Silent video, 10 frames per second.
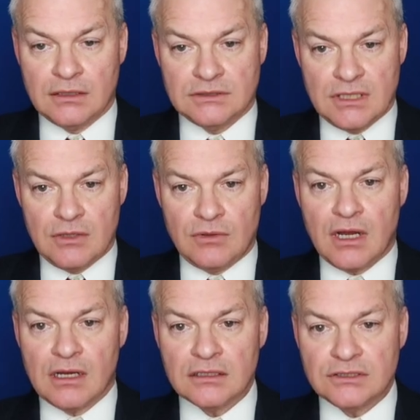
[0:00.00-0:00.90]
So
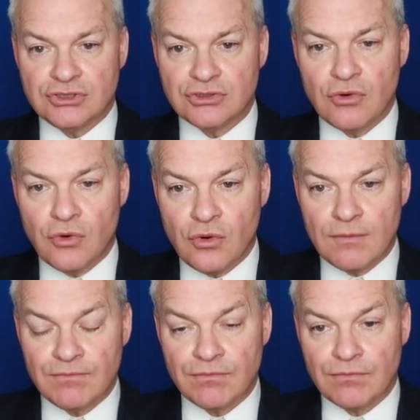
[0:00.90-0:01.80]
I draw
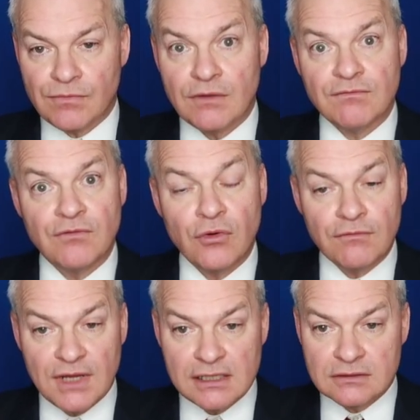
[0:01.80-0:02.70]
four
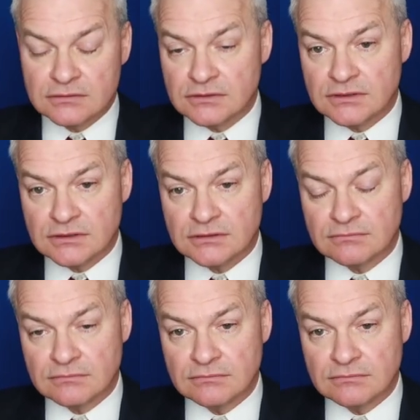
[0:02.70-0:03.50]
vowels.